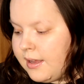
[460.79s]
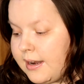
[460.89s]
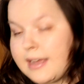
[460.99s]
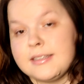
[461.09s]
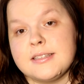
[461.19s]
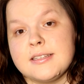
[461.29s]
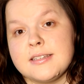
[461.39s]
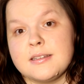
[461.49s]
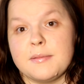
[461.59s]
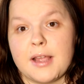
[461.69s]
Next, this
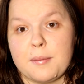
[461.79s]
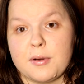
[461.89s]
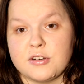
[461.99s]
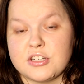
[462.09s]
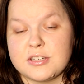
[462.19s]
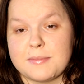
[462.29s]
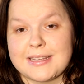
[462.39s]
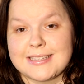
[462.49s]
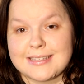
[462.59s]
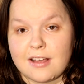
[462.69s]
is something I purchased
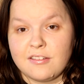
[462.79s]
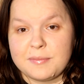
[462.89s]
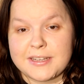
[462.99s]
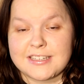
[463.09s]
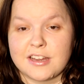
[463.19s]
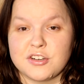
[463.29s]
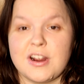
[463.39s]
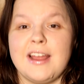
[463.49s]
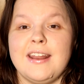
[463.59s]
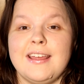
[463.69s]
myself because I
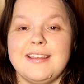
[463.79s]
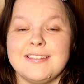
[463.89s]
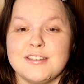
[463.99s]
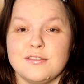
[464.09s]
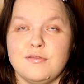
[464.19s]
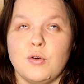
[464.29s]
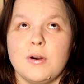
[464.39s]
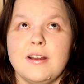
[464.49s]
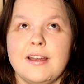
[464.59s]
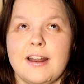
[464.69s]
tried it in
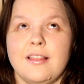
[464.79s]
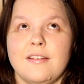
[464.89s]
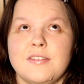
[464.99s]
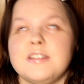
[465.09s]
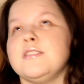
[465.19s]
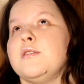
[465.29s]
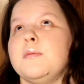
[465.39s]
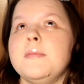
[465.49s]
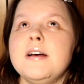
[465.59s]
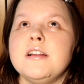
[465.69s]
Sephora and I loved it so
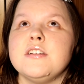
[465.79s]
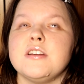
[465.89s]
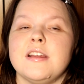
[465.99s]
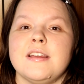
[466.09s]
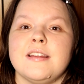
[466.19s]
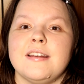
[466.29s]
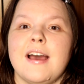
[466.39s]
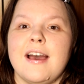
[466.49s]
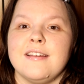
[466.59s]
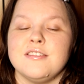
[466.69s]
much and
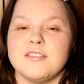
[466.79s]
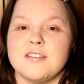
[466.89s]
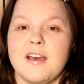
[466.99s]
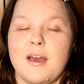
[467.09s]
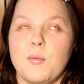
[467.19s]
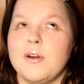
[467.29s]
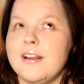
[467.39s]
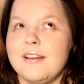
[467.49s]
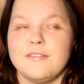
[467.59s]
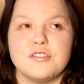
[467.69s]
I just I
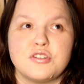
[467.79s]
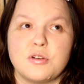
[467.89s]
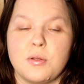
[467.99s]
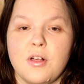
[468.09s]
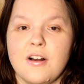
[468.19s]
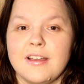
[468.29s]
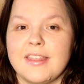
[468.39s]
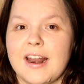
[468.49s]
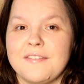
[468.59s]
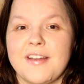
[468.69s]
wanted it for so long
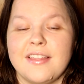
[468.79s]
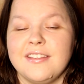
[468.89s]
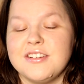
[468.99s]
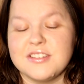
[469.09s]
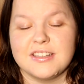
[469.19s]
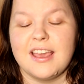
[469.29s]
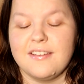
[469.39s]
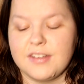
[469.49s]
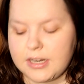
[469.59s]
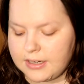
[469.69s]
and then I finally just
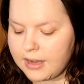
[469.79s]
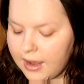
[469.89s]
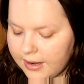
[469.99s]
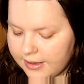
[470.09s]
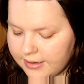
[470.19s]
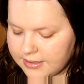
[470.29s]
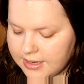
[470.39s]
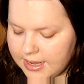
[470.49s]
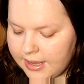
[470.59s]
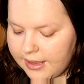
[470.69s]
gave in and got it.
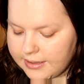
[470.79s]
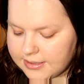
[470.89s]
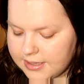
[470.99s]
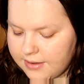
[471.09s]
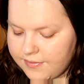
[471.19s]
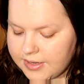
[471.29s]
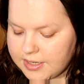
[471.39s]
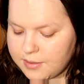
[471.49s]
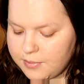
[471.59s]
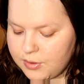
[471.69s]
It's the
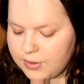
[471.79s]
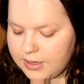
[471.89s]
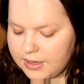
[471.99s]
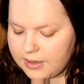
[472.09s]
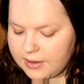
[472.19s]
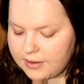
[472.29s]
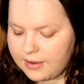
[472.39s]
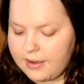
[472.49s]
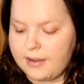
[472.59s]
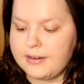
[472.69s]
Fenty Beauty
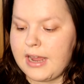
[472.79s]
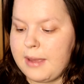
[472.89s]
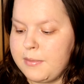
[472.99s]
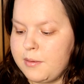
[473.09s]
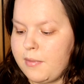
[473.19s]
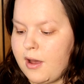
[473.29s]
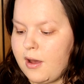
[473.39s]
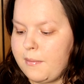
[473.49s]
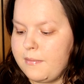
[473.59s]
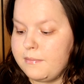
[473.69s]
uh, Diamond
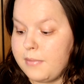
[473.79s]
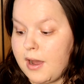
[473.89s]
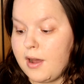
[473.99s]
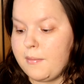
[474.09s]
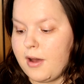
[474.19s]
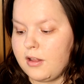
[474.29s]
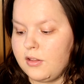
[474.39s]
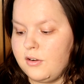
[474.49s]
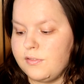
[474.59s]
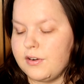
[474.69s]
Bob Bomb
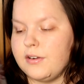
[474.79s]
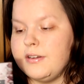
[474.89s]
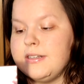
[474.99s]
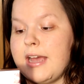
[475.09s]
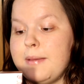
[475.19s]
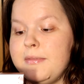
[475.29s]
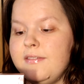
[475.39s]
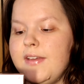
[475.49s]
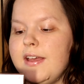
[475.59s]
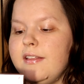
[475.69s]
All Over
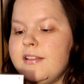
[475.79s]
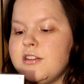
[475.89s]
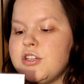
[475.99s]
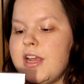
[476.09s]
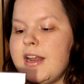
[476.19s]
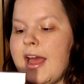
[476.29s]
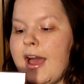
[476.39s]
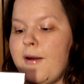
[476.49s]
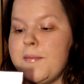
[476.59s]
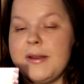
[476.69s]
Diamond Veil in the shade
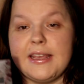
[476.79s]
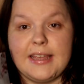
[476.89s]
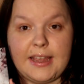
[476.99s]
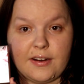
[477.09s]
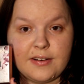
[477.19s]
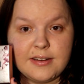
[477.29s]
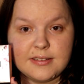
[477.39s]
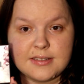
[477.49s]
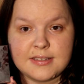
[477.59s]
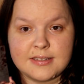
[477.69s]
How Many
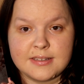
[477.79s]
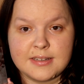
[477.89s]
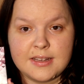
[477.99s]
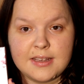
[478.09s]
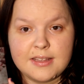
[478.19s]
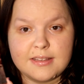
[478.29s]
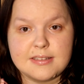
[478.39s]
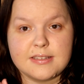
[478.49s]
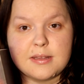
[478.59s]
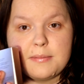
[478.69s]
Carats.
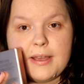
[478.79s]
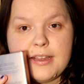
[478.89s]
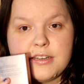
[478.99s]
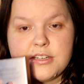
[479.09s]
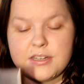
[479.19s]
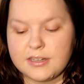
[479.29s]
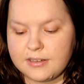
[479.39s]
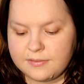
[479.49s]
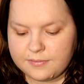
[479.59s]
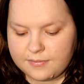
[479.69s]
This is the
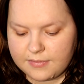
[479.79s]
packaging.